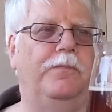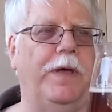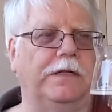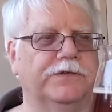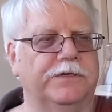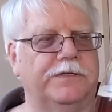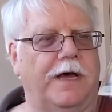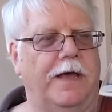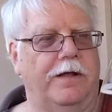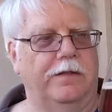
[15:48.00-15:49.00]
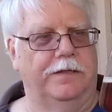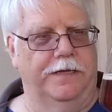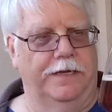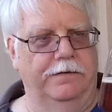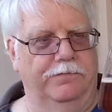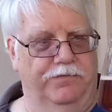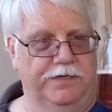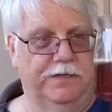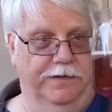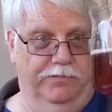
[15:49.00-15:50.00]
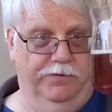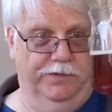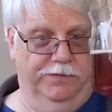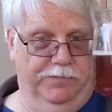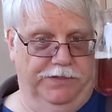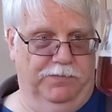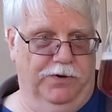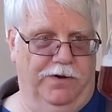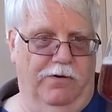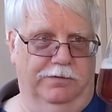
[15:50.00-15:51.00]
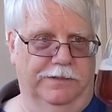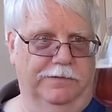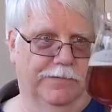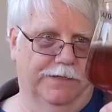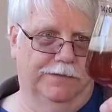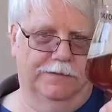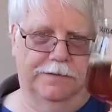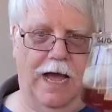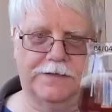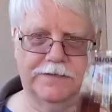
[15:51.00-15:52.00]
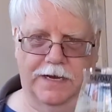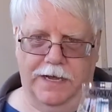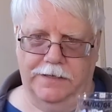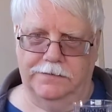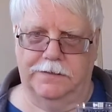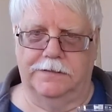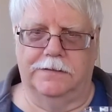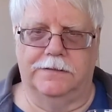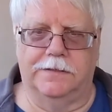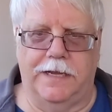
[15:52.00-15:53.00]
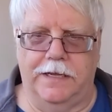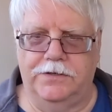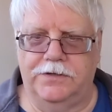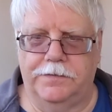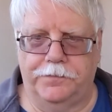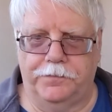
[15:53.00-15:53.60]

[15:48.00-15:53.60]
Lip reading: Belgian style that originally was much more golden, but is oxidized as it's aged.